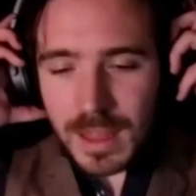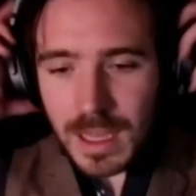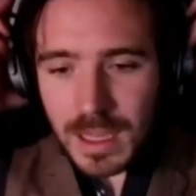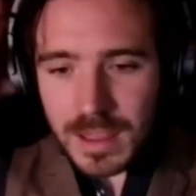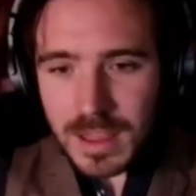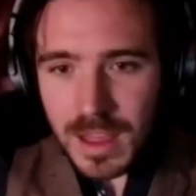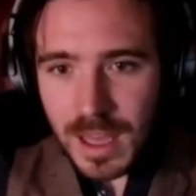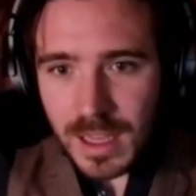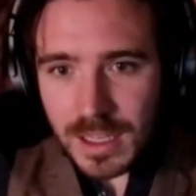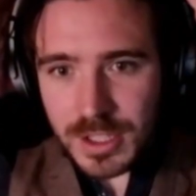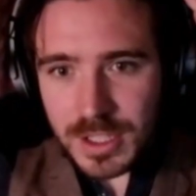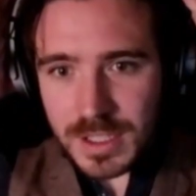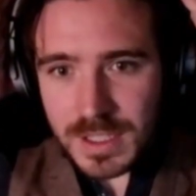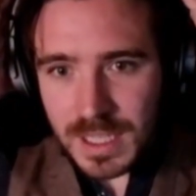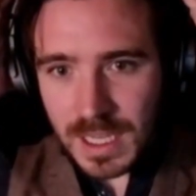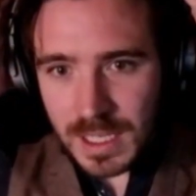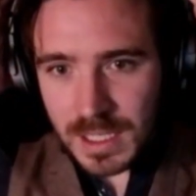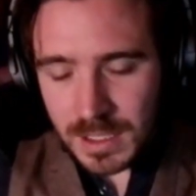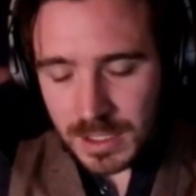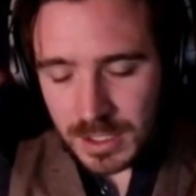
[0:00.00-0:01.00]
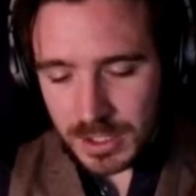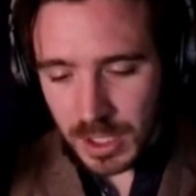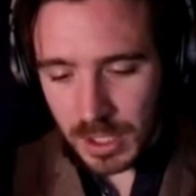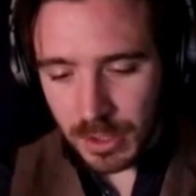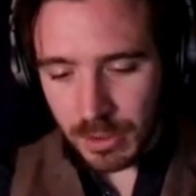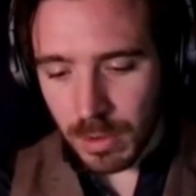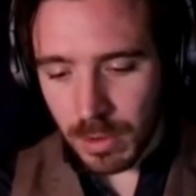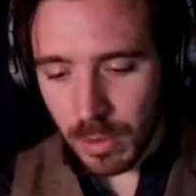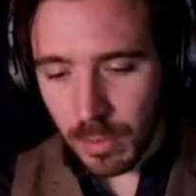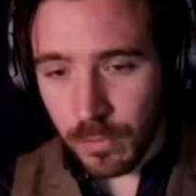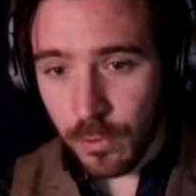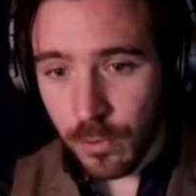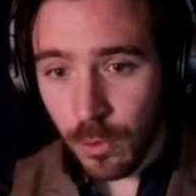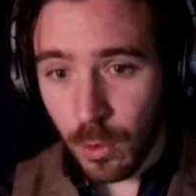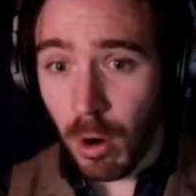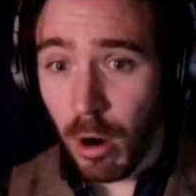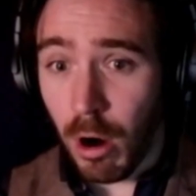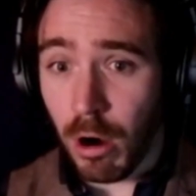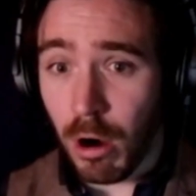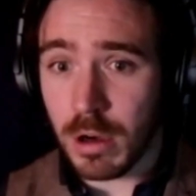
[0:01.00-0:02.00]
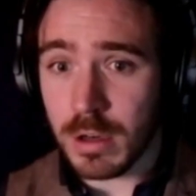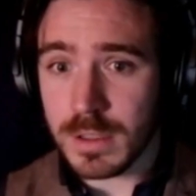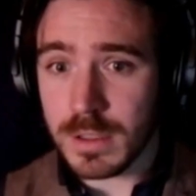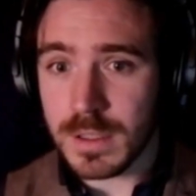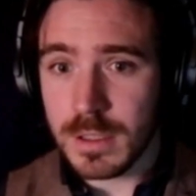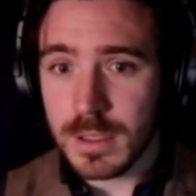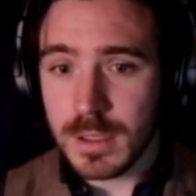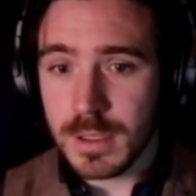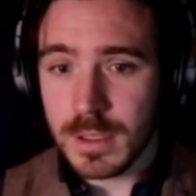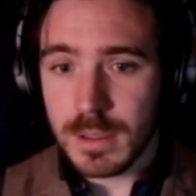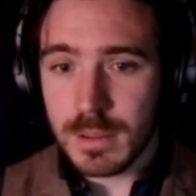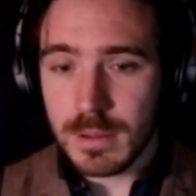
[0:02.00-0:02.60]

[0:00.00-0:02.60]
think that just in general for art,